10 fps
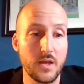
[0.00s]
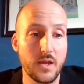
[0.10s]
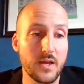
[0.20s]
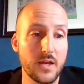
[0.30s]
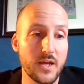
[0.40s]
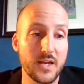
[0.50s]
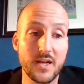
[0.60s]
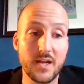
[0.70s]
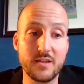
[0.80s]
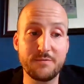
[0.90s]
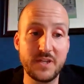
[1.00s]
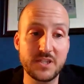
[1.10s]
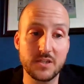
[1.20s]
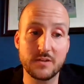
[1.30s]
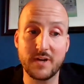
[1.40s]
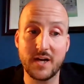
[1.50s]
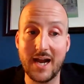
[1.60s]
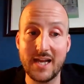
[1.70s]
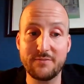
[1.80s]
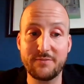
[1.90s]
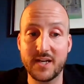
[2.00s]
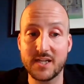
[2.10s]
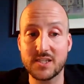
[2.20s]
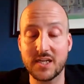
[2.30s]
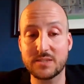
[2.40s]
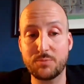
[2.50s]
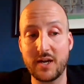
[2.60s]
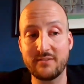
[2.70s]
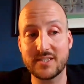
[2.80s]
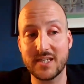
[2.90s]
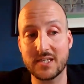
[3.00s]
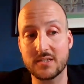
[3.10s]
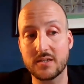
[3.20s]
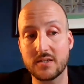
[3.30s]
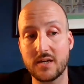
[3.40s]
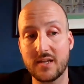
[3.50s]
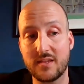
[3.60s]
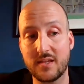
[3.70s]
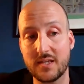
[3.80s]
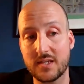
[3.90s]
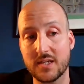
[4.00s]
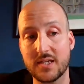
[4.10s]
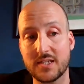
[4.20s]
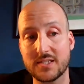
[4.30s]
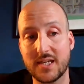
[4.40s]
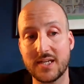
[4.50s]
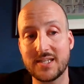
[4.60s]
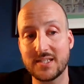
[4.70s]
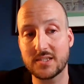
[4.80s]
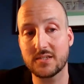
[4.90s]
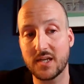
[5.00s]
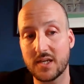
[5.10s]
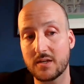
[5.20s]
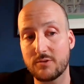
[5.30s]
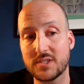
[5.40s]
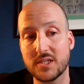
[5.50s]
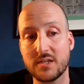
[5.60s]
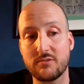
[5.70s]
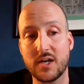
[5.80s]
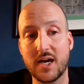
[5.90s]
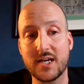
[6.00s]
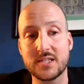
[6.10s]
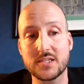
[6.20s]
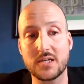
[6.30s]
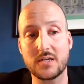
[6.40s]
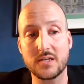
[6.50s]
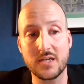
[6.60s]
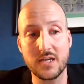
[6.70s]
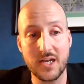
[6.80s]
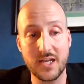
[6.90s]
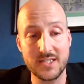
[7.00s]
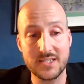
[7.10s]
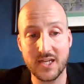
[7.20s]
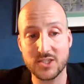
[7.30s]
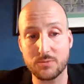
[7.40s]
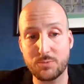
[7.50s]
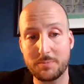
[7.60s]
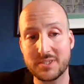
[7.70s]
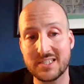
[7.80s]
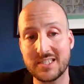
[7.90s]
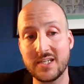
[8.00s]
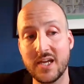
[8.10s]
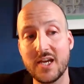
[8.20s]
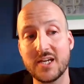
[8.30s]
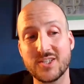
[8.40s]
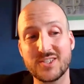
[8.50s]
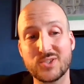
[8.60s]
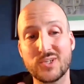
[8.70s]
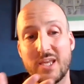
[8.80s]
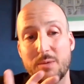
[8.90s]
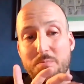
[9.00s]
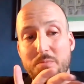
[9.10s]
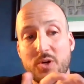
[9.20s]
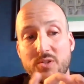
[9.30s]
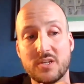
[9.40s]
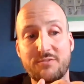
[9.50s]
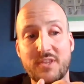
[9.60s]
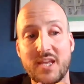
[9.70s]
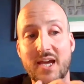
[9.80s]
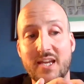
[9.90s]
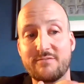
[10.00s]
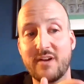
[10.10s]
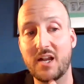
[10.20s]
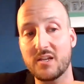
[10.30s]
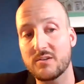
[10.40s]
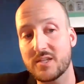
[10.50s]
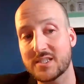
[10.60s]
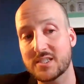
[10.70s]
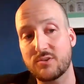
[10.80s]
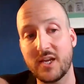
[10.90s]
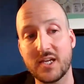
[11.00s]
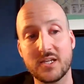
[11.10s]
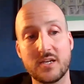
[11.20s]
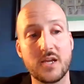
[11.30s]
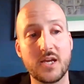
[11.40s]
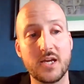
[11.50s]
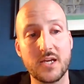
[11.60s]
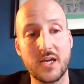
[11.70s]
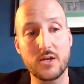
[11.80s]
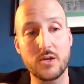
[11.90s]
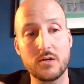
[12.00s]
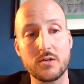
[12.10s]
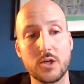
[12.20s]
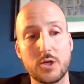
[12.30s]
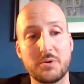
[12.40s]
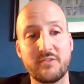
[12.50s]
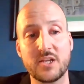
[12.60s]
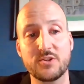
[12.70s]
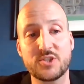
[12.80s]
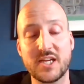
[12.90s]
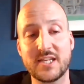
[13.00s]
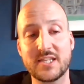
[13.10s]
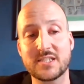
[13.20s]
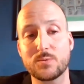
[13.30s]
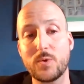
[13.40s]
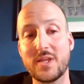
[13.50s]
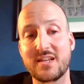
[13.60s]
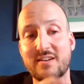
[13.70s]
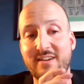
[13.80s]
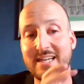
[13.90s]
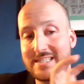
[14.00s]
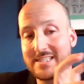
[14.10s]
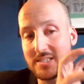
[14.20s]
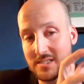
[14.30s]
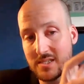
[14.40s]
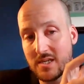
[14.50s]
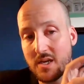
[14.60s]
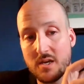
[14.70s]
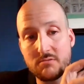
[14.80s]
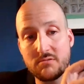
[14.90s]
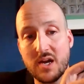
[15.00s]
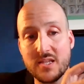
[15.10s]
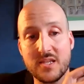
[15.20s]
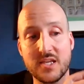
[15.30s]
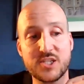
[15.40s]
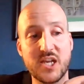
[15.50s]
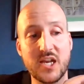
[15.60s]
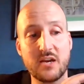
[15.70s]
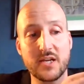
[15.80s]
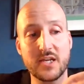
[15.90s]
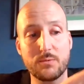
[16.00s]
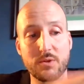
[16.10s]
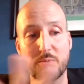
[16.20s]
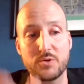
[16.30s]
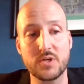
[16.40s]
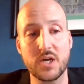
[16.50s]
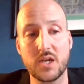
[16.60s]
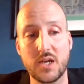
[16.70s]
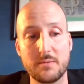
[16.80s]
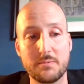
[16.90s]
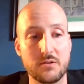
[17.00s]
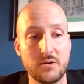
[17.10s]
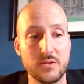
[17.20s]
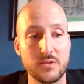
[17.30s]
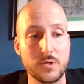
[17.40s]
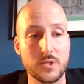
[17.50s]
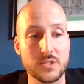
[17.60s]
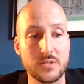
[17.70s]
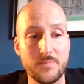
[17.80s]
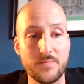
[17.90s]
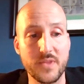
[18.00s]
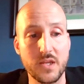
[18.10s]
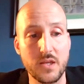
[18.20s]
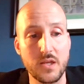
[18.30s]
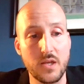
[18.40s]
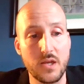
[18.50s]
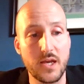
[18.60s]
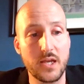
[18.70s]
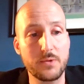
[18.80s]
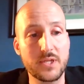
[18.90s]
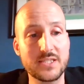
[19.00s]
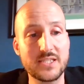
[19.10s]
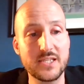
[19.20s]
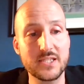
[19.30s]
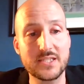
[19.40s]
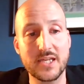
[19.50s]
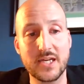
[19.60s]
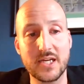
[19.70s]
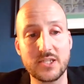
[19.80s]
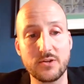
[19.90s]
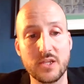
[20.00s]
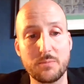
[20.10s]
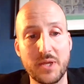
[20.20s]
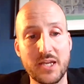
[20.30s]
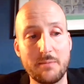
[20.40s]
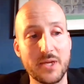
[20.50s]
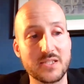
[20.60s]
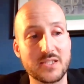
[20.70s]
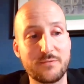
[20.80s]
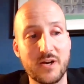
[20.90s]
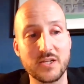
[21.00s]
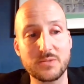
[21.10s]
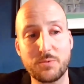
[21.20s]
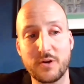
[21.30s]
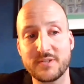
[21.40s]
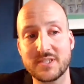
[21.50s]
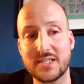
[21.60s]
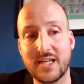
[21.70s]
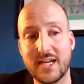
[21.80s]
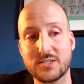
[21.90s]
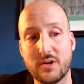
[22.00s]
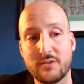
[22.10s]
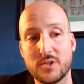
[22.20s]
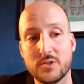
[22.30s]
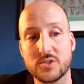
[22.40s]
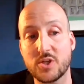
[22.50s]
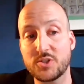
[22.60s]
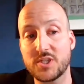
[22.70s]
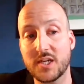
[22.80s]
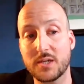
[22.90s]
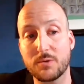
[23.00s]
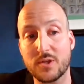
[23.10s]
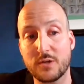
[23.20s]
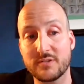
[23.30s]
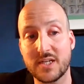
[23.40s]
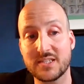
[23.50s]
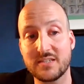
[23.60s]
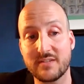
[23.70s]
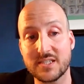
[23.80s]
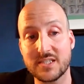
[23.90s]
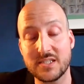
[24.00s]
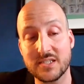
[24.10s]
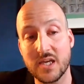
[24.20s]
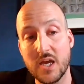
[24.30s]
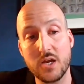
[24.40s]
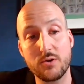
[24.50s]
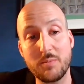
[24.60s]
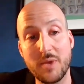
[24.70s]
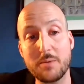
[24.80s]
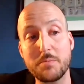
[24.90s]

And another feature of a highly financialized private sector, I think, is that it tends to get increasingly reliant on intellectual property so as to keep most of the added value that's created along global value chains with investors, rather than sharing it with blue collar labor around the world. And we can see this during the pandemic insofar as profits and tax revenue associated with COVID-19 vaccines remained